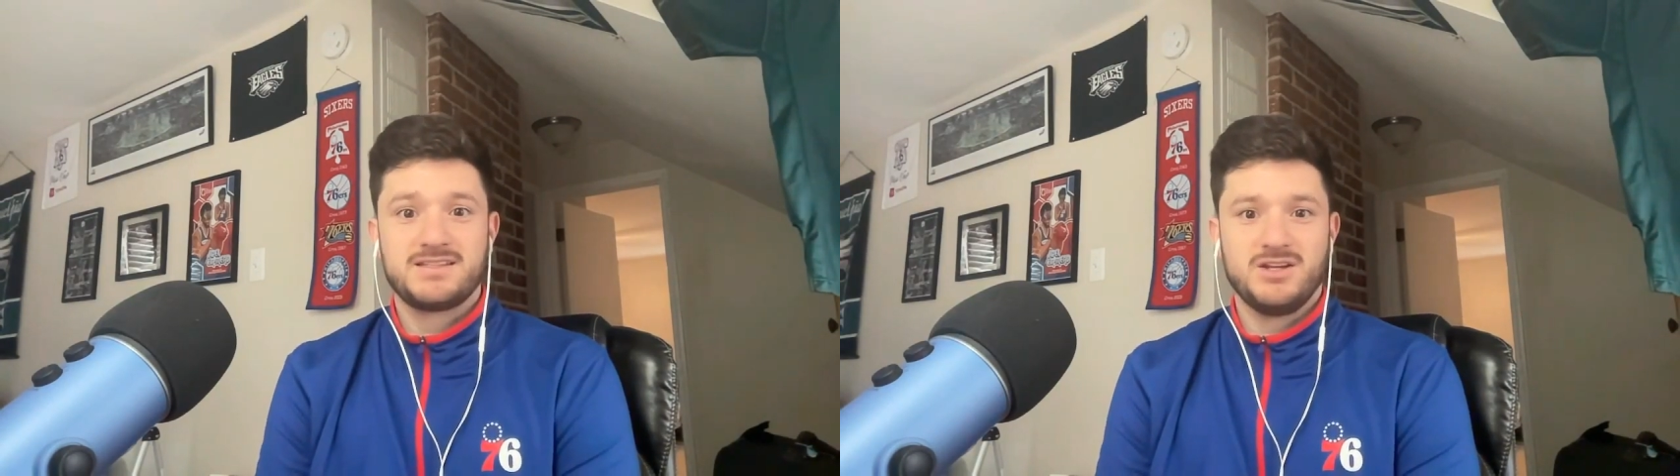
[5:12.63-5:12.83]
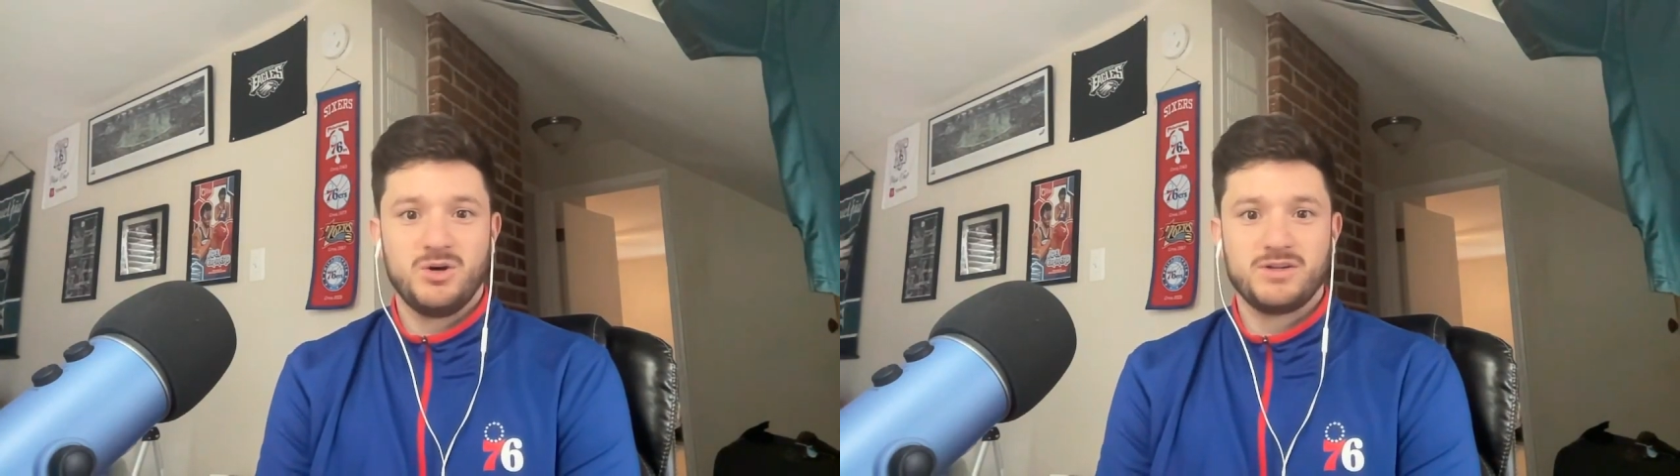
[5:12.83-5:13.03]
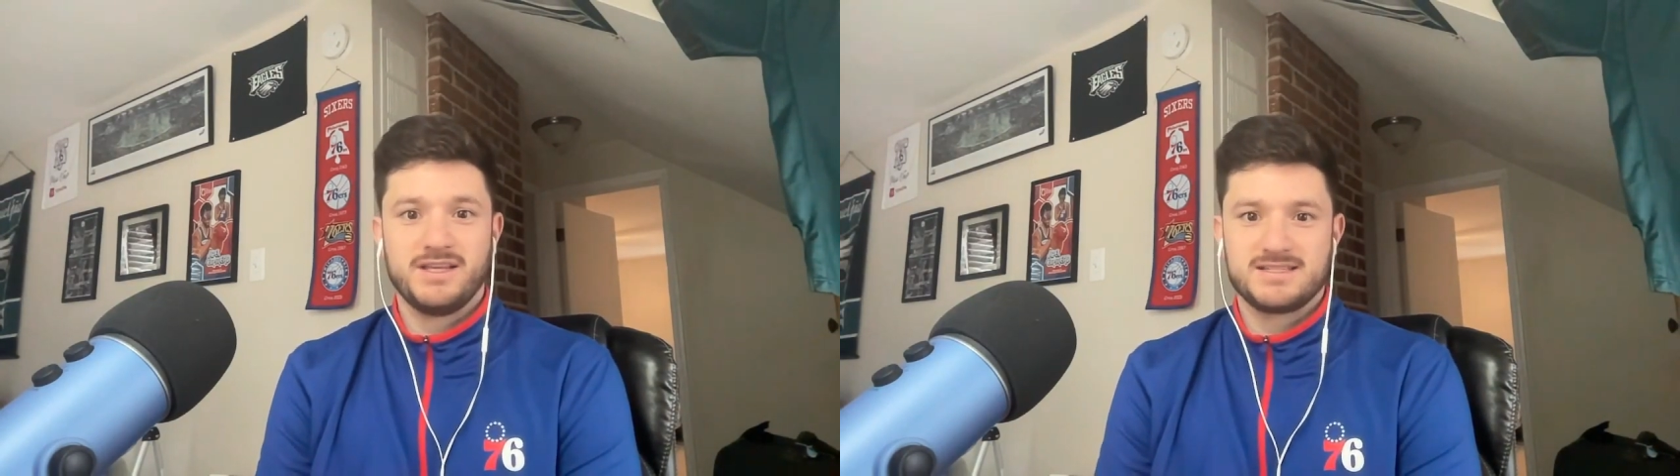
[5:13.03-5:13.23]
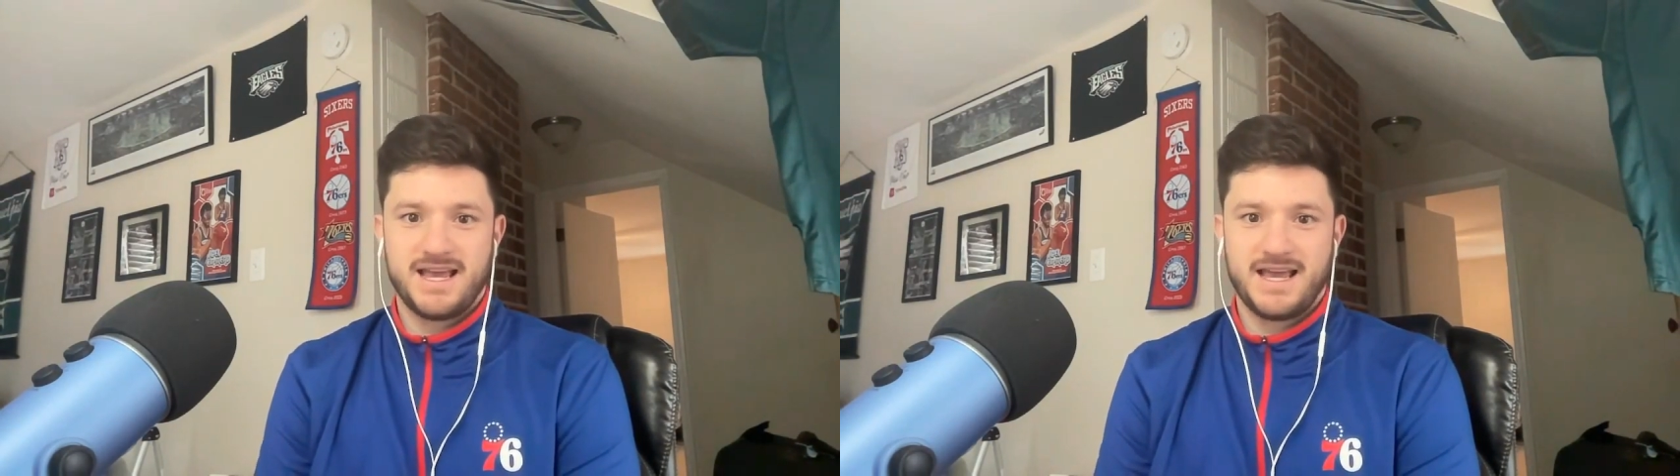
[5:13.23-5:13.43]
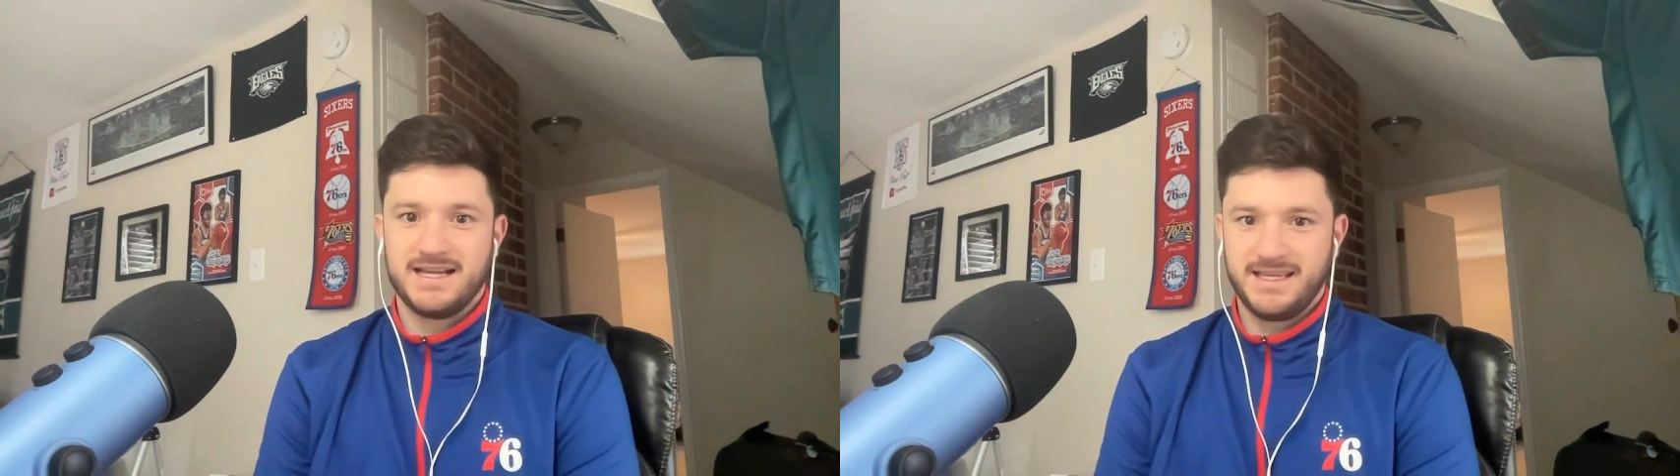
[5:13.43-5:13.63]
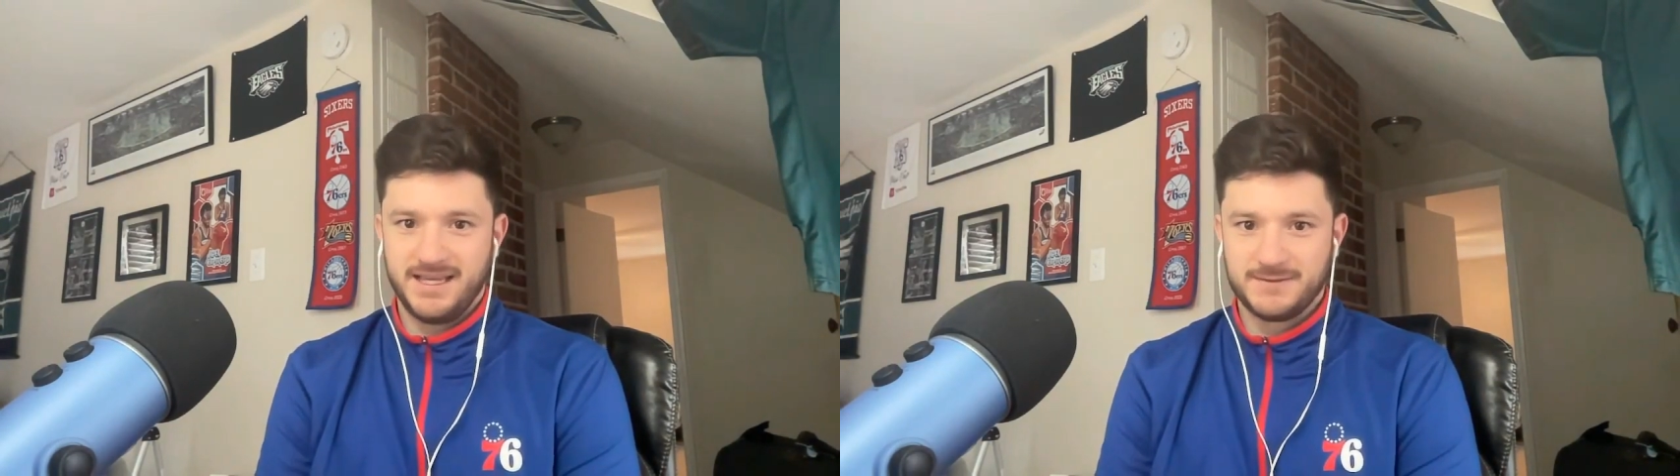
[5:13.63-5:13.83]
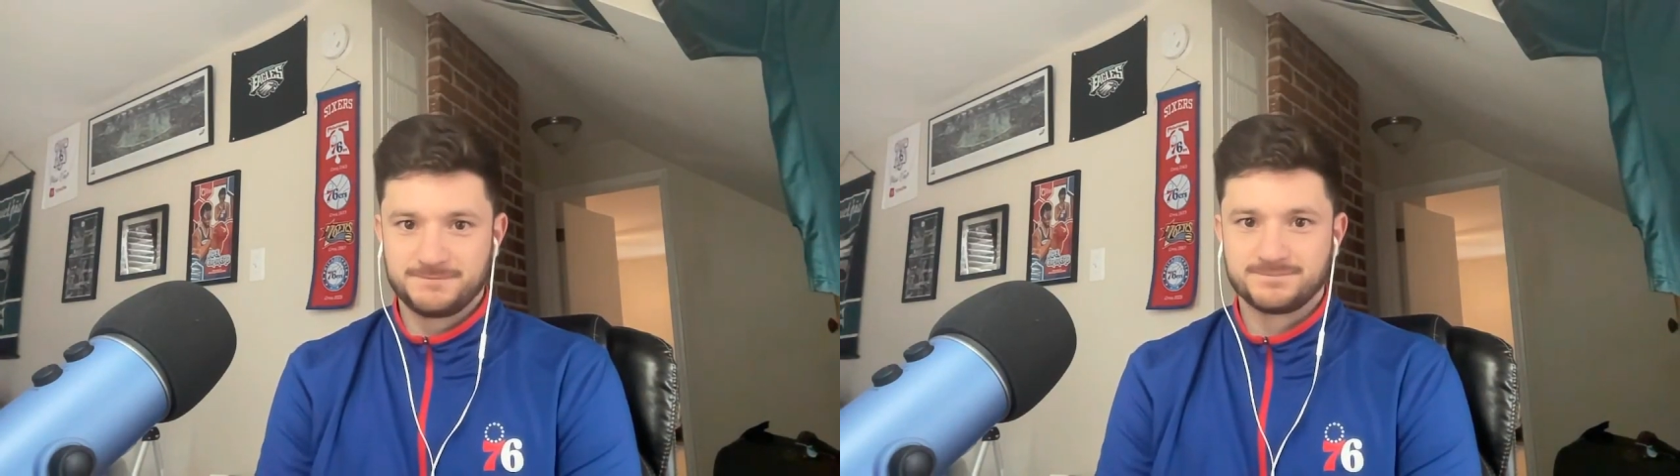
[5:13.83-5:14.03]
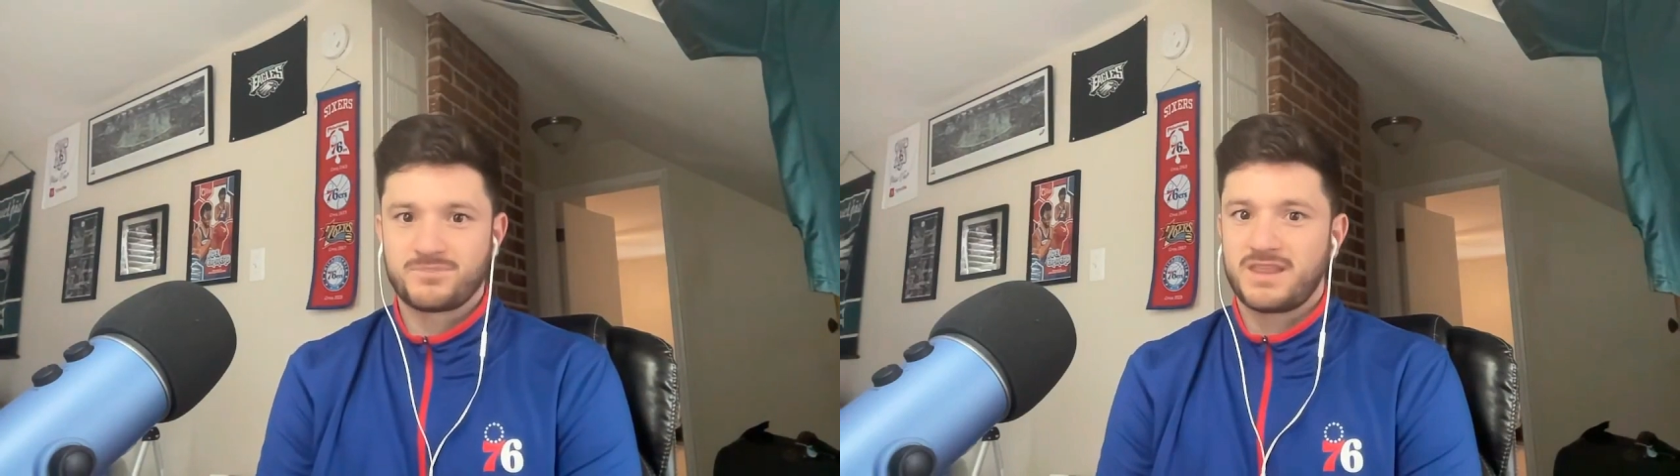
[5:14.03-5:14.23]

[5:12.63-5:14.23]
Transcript: note is that, again,